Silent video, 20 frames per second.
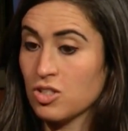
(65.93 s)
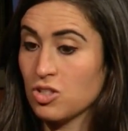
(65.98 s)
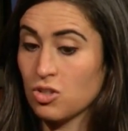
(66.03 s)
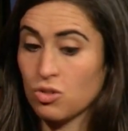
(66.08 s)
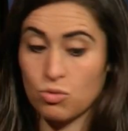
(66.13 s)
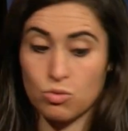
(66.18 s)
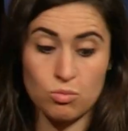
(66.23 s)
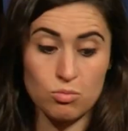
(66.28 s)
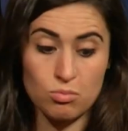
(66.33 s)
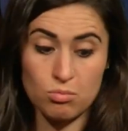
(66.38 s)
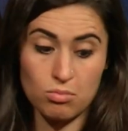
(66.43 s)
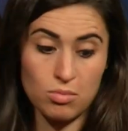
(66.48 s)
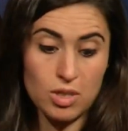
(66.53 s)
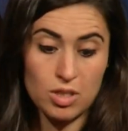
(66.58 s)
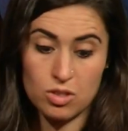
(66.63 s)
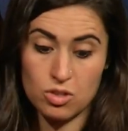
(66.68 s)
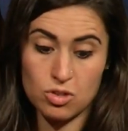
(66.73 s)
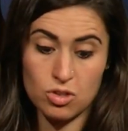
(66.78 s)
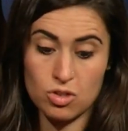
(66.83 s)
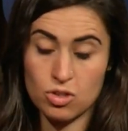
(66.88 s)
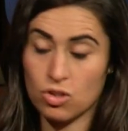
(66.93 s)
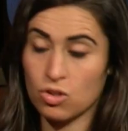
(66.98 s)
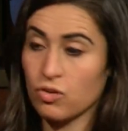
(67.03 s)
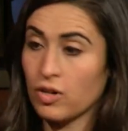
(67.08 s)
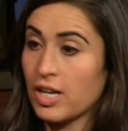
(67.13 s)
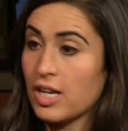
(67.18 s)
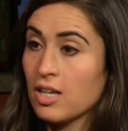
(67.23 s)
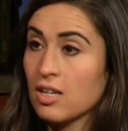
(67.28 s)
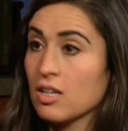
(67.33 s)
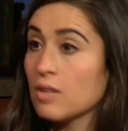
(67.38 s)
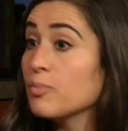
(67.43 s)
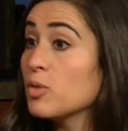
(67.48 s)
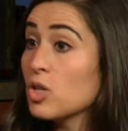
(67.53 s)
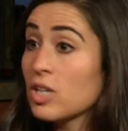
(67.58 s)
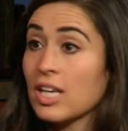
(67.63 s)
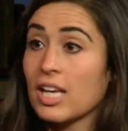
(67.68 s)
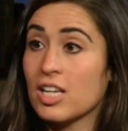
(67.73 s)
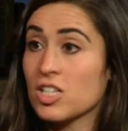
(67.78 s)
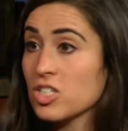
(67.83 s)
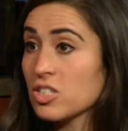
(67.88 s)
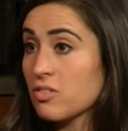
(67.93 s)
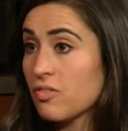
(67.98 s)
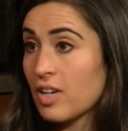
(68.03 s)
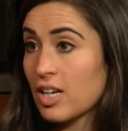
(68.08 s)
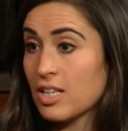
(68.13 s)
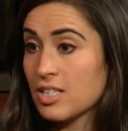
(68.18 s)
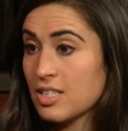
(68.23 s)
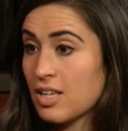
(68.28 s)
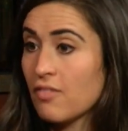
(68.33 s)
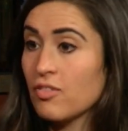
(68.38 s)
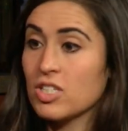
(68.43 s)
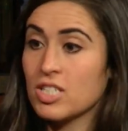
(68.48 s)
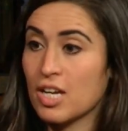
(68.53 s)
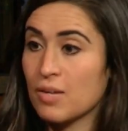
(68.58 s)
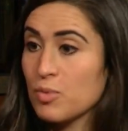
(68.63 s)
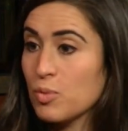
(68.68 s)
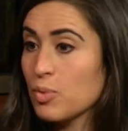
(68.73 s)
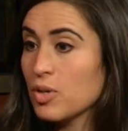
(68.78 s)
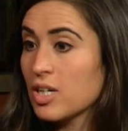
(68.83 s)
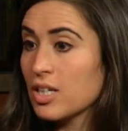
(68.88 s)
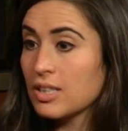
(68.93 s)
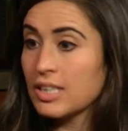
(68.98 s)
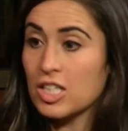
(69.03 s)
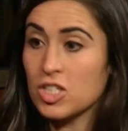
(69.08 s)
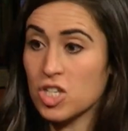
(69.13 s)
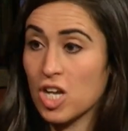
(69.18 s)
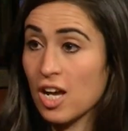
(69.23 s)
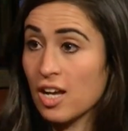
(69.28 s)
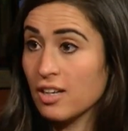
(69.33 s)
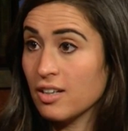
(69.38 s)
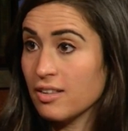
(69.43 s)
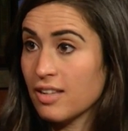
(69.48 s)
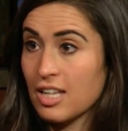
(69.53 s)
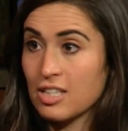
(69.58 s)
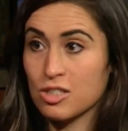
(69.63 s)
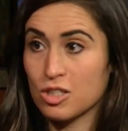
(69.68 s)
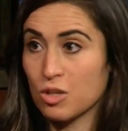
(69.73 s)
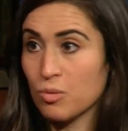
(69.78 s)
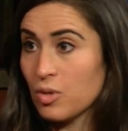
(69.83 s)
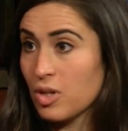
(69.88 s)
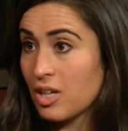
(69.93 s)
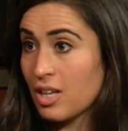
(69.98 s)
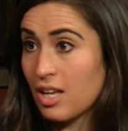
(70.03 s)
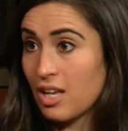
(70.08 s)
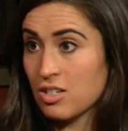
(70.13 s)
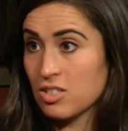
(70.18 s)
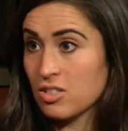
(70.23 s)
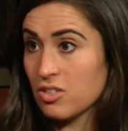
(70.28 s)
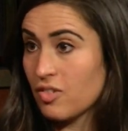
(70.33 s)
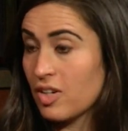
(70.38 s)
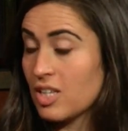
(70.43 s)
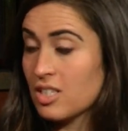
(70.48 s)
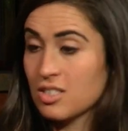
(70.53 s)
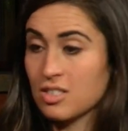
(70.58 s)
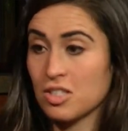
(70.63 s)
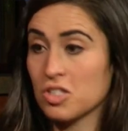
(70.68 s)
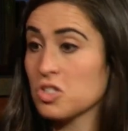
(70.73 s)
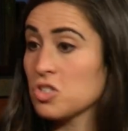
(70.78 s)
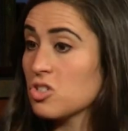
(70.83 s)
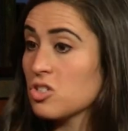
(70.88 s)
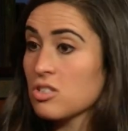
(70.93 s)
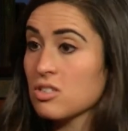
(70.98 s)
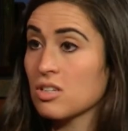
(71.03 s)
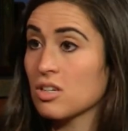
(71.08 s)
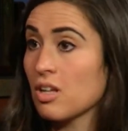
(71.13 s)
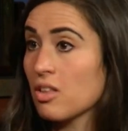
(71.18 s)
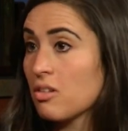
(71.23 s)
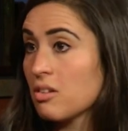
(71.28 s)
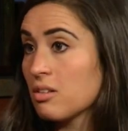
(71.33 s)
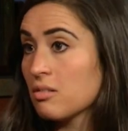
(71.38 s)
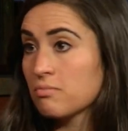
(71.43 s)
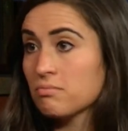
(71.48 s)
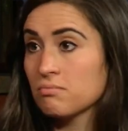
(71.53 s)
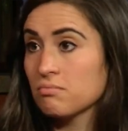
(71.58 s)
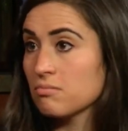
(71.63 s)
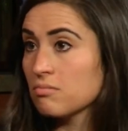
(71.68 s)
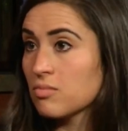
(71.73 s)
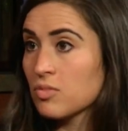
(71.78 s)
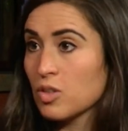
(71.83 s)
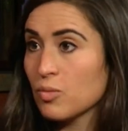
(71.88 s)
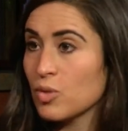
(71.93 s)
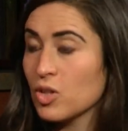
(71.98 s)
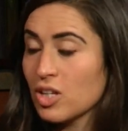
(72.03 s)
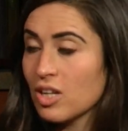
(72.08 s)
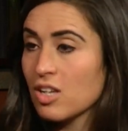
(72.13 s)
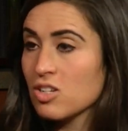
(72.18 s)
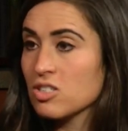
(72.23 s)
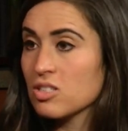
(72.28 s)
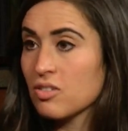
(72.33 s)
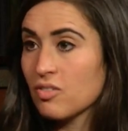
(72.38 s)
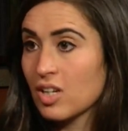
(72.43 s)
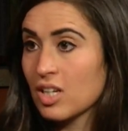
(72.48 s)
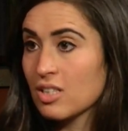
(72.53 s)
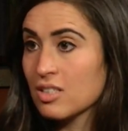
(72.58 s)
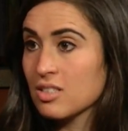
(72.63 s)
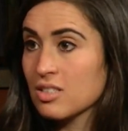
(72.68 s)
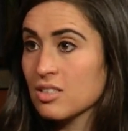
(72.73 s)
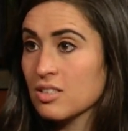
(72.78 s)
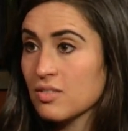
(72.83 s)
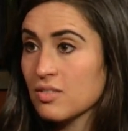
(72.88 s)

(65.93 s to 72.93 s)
It's just a great communication device. Every time you put a leash on, that's a communication device. This is just another communication device.